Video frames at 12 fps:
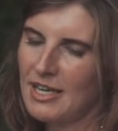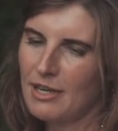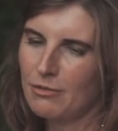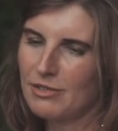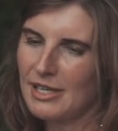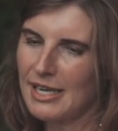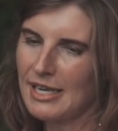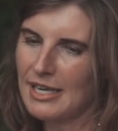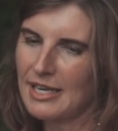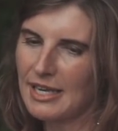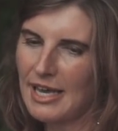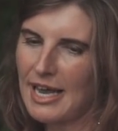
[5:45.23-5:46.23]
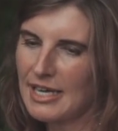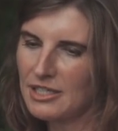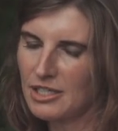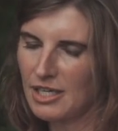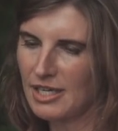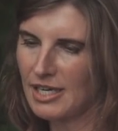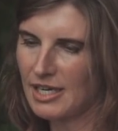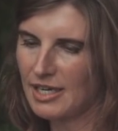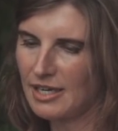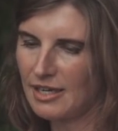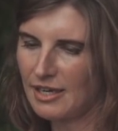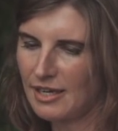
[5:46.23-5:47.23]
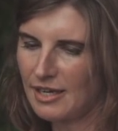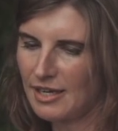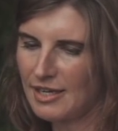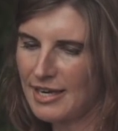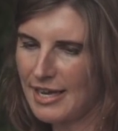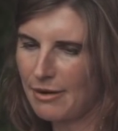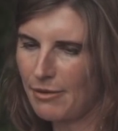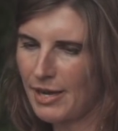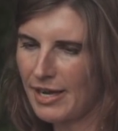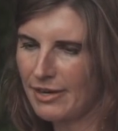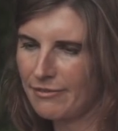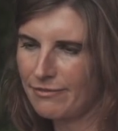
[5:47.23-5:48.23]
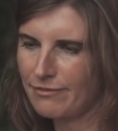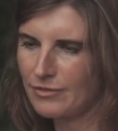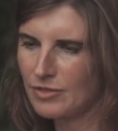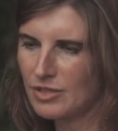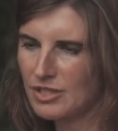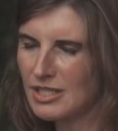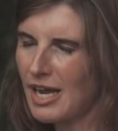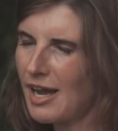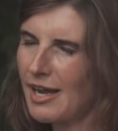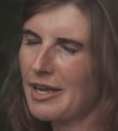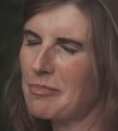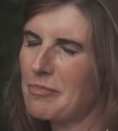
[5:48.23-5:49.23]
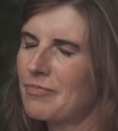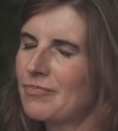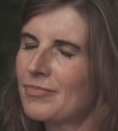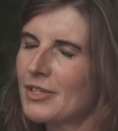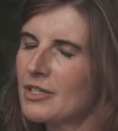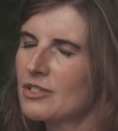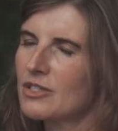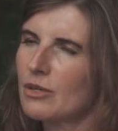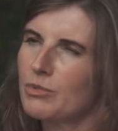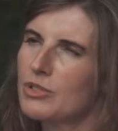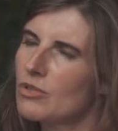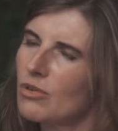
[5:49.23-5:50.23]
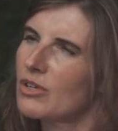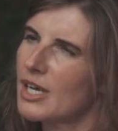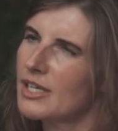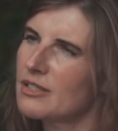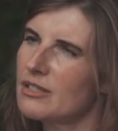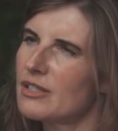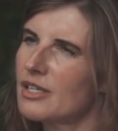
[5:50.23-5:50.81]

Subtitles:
It was like, actually, I now have time. So we saw all kinds of